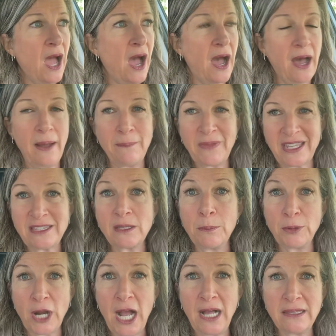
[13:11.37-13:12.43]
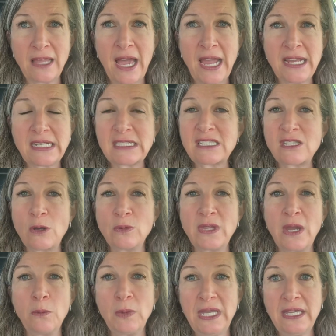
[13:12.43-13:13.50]
um, like the bra line so
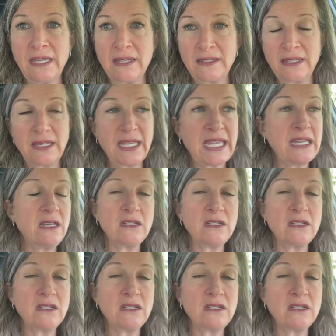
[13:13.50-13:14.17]
that we can